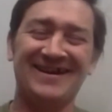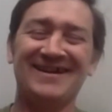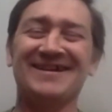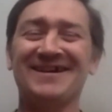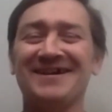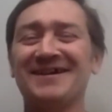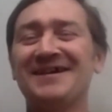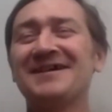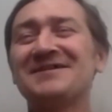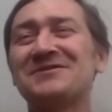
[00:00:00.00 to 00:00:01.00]
yeah.
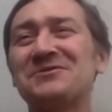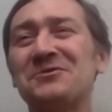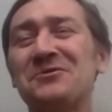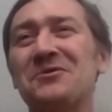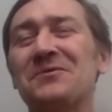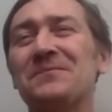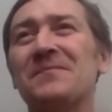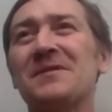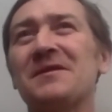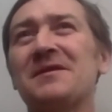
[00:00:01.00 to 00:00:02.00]
So
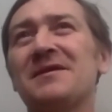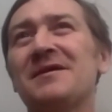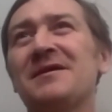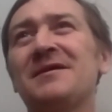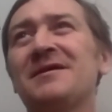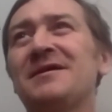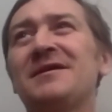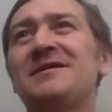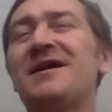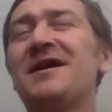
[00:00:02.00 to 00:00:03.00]
uh,
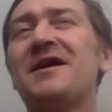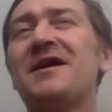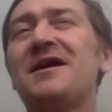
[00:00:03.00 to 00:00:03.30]
yeah,